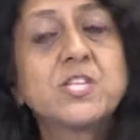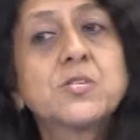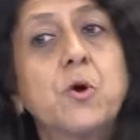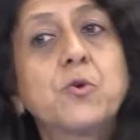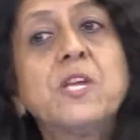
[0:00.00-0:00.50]
which
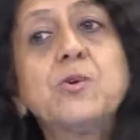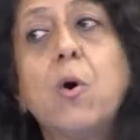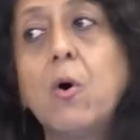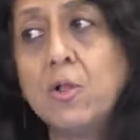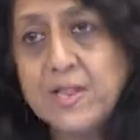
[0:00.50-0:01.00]
is what we do
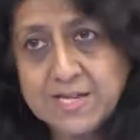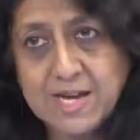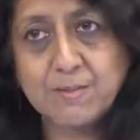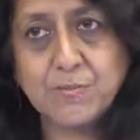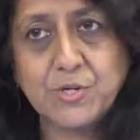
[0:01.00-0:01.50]
all the
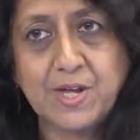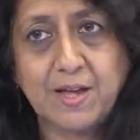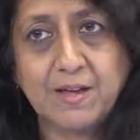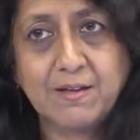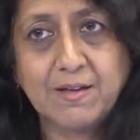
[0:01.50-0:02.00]
time
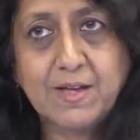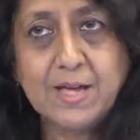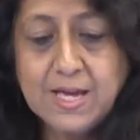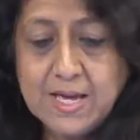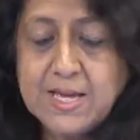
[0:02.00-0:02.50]
today,
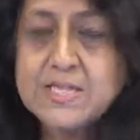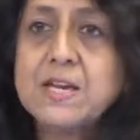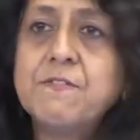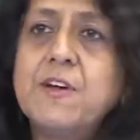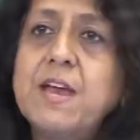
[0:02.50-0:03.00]
is
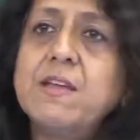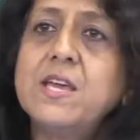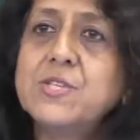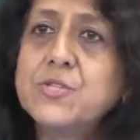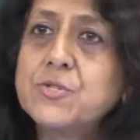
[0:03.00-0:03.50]
a
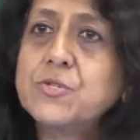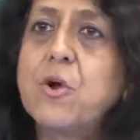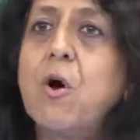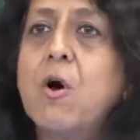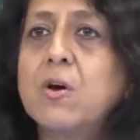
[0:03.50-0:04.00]
very
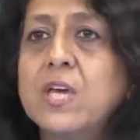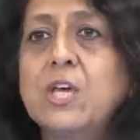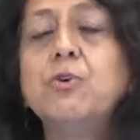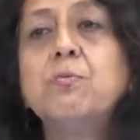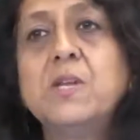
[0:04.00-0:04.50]
strong
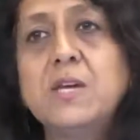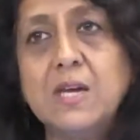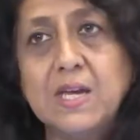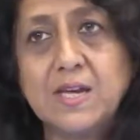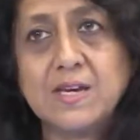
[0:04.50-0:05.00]

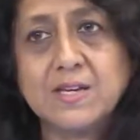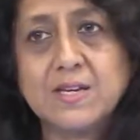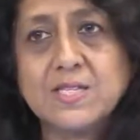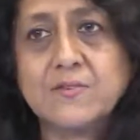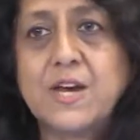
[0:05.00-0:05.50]
human need,
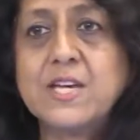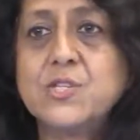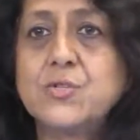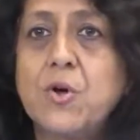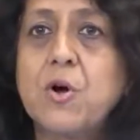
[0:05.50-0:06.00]
is a very
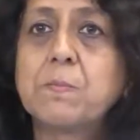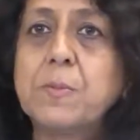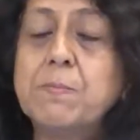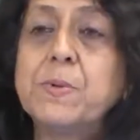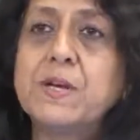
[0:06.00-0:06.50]
strong
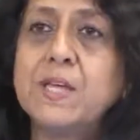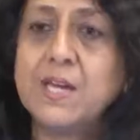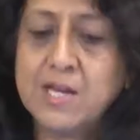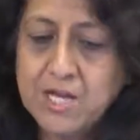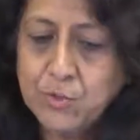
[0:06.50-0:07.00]
people
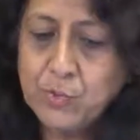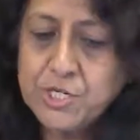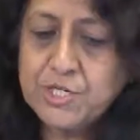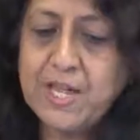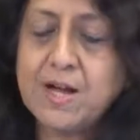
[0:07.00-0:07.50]
need,
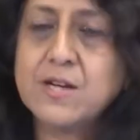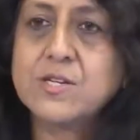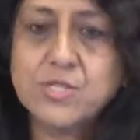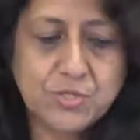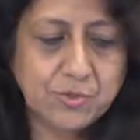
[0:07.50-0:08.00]
which they
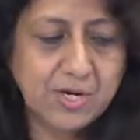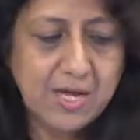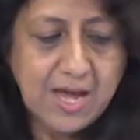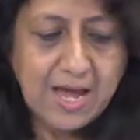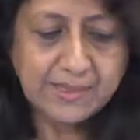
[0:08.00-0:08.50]
understood,
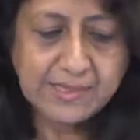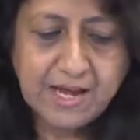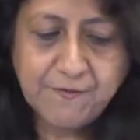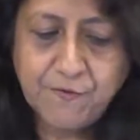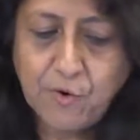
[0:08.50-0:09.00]
and
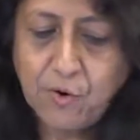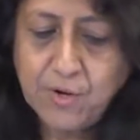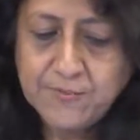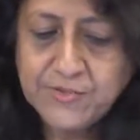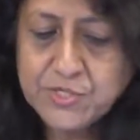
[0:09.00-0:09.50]

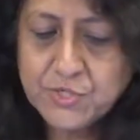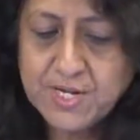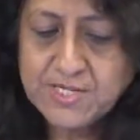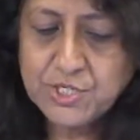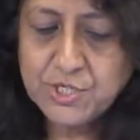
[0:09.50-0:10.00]
therefore this
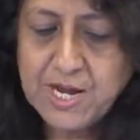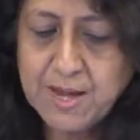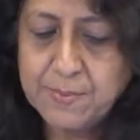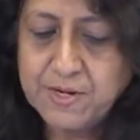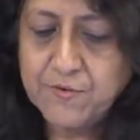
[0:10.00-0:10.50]
transition
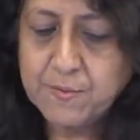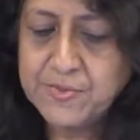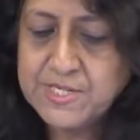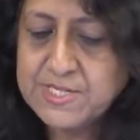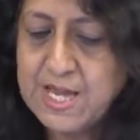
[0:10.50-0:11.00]
happened
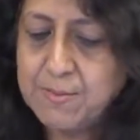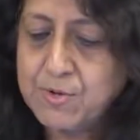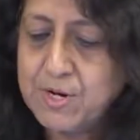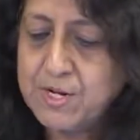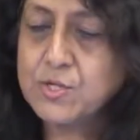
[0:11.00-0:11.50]
from this
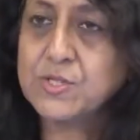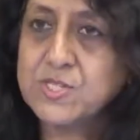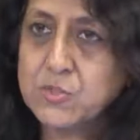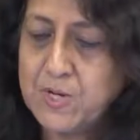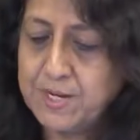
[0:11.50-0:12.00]
camera to
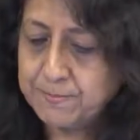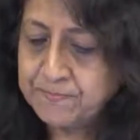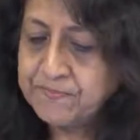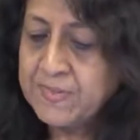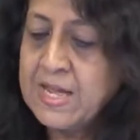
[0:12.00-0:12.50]
this one.
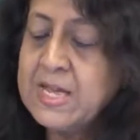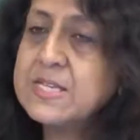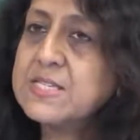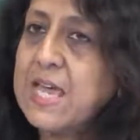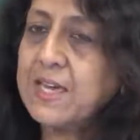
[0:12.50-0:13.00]

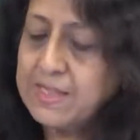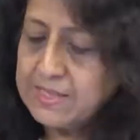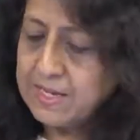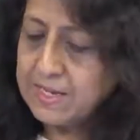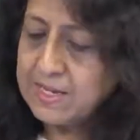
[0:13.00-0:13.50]

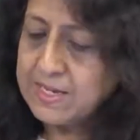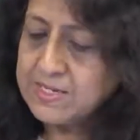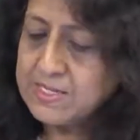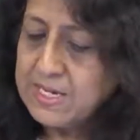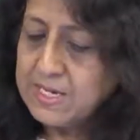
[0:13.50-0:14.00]
Second thing
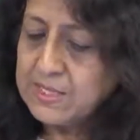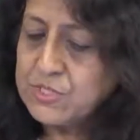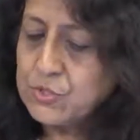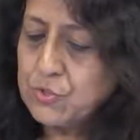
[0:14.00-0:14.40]
is, this